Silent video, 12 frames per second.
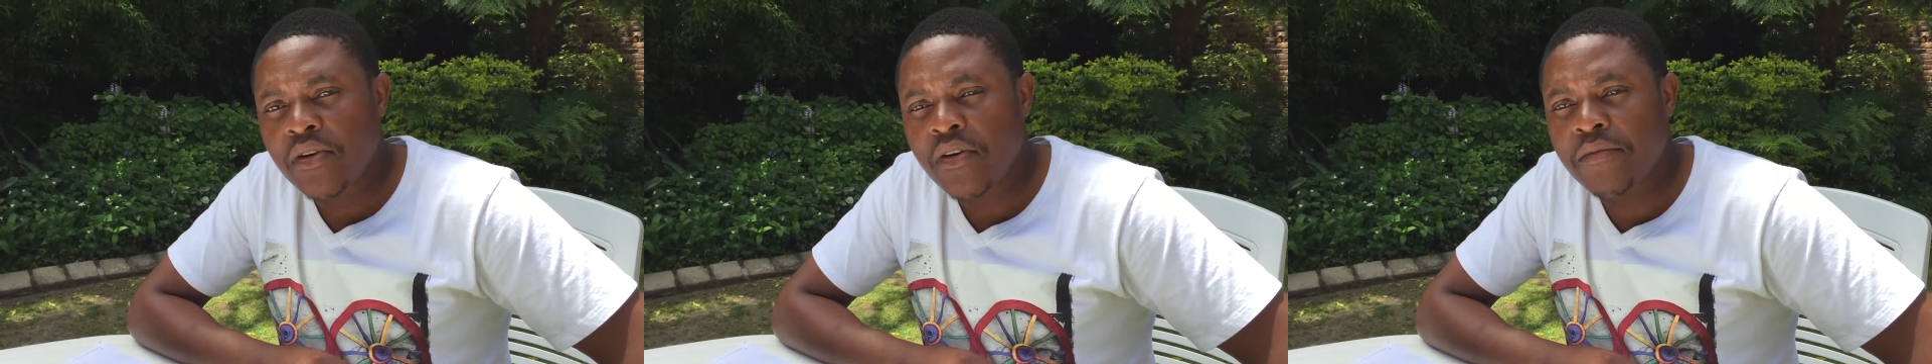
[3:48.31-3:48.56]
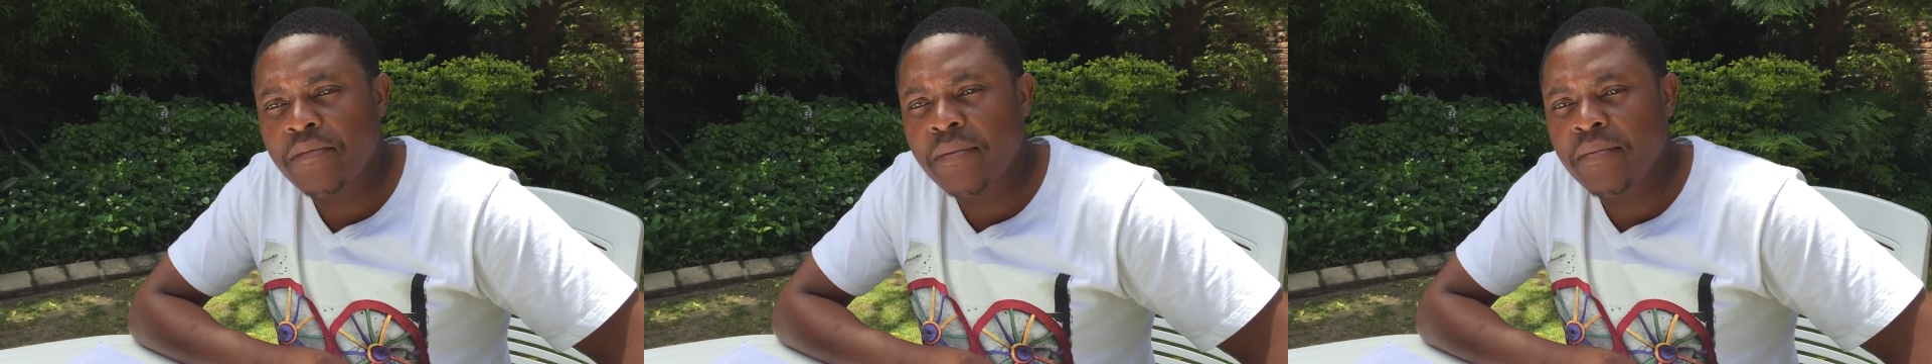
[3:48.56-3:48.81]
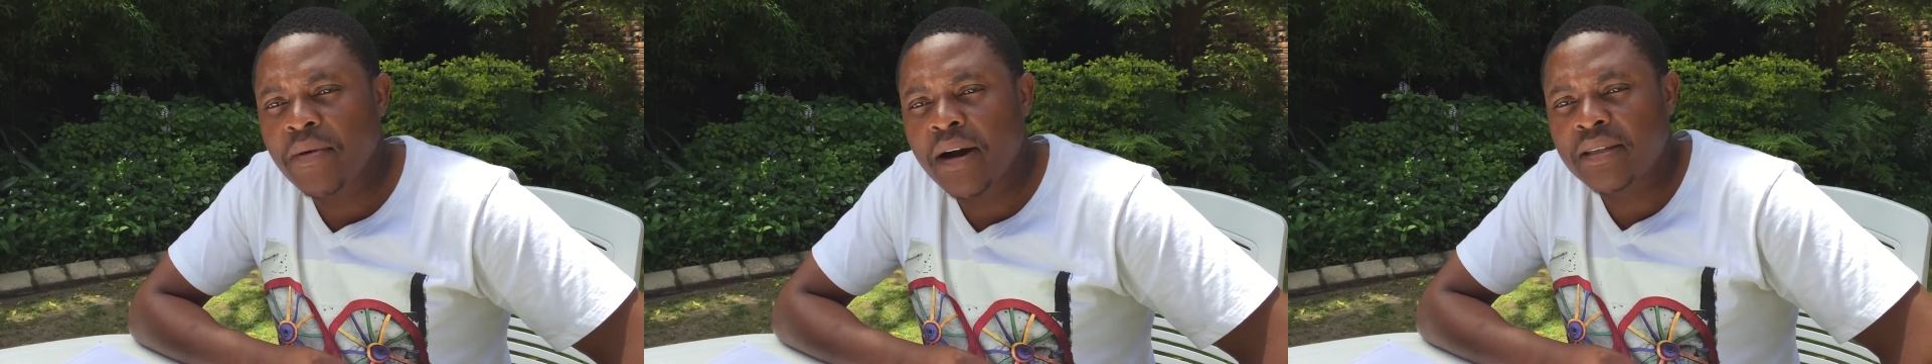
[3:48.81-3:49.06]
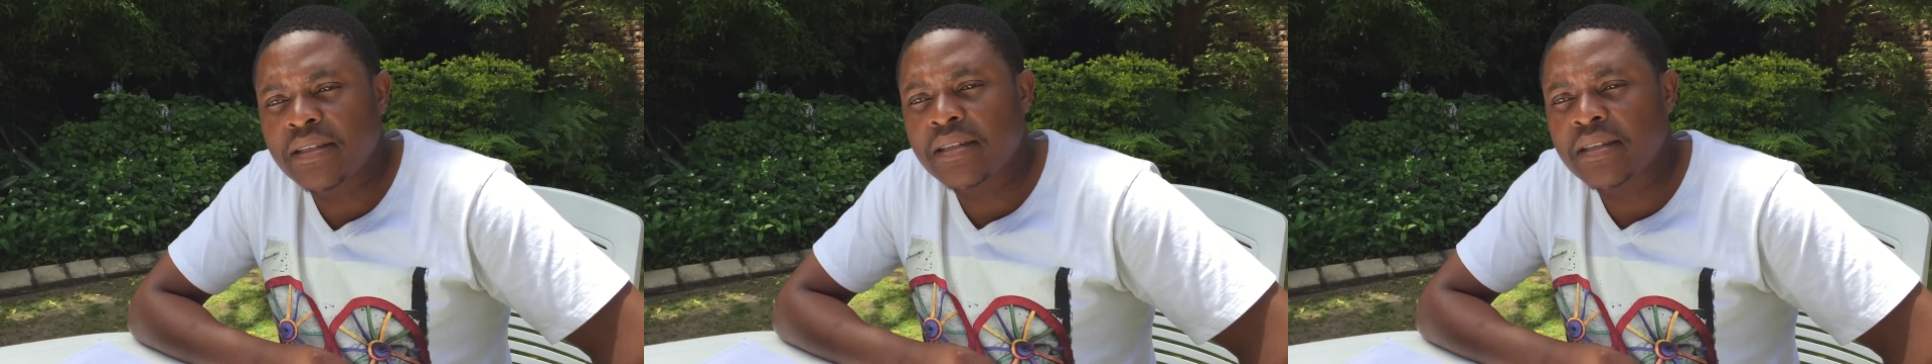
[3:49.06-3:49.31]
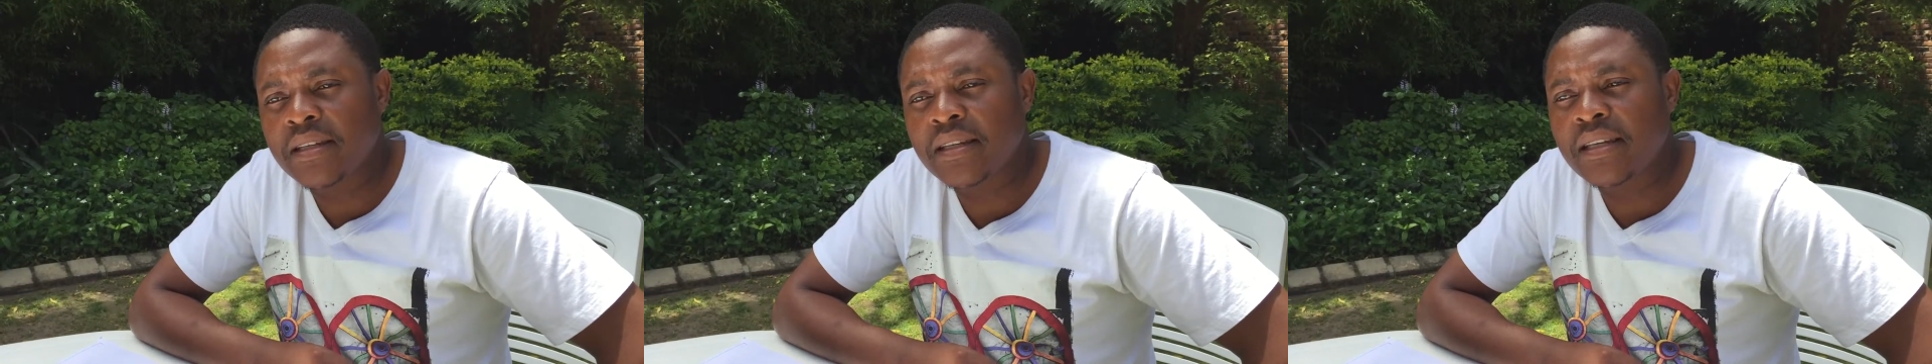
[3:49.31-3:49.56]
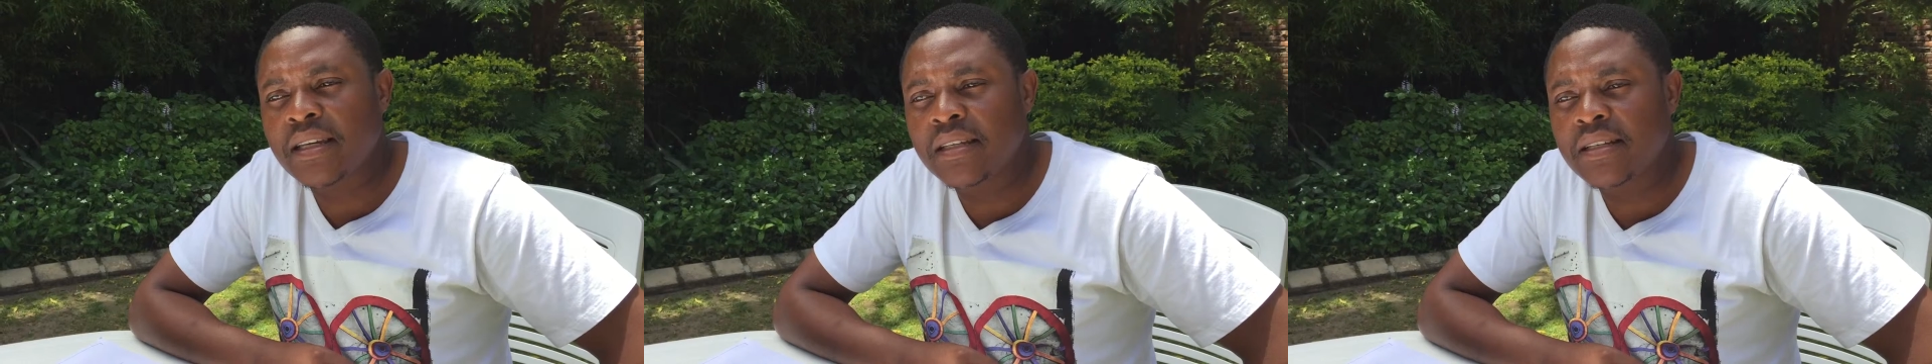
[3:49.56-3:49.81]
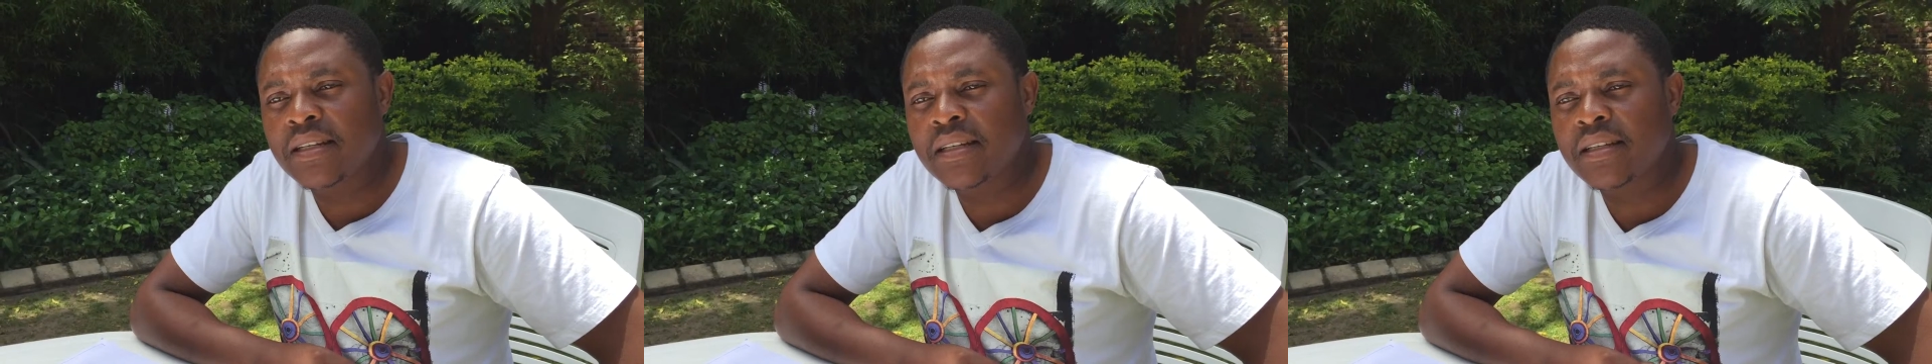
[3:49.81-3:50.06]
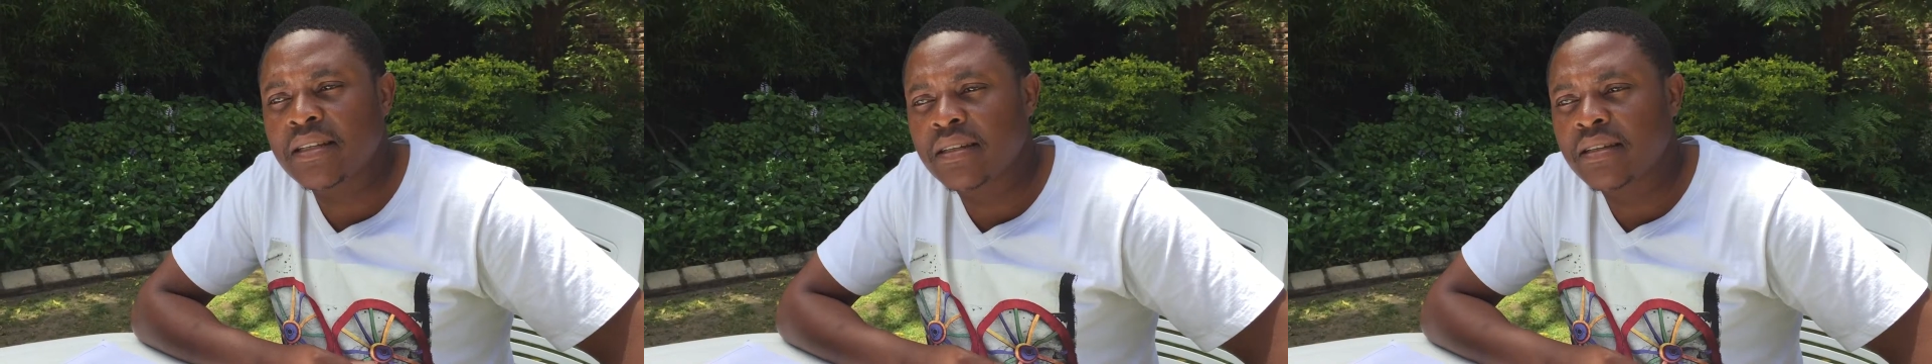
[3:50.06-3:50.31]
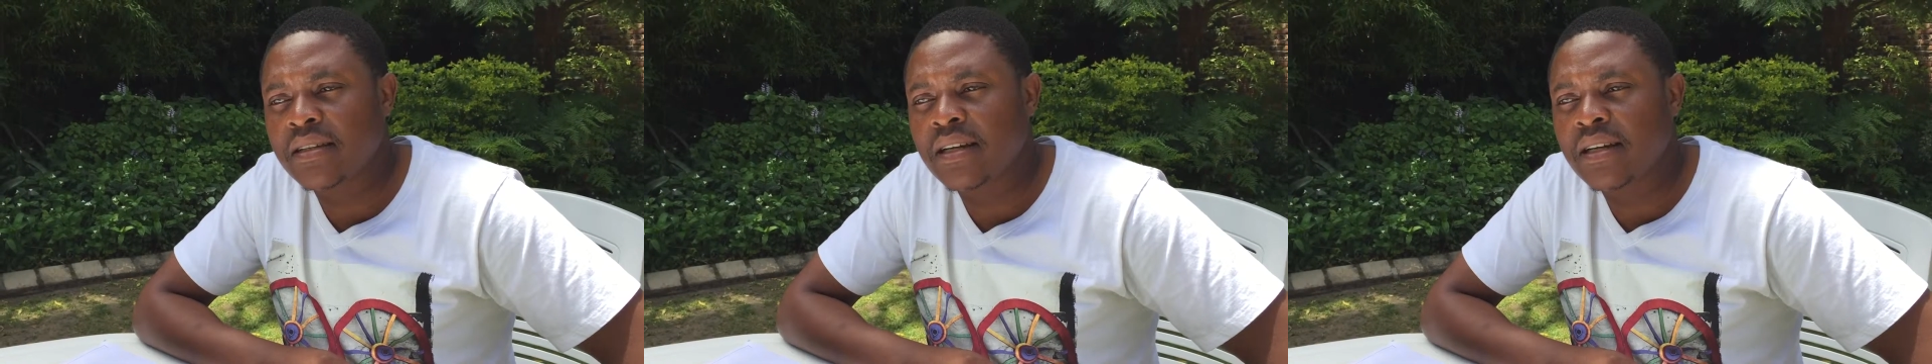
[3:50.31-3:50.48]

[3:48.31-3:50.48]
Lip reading: of people accessing internet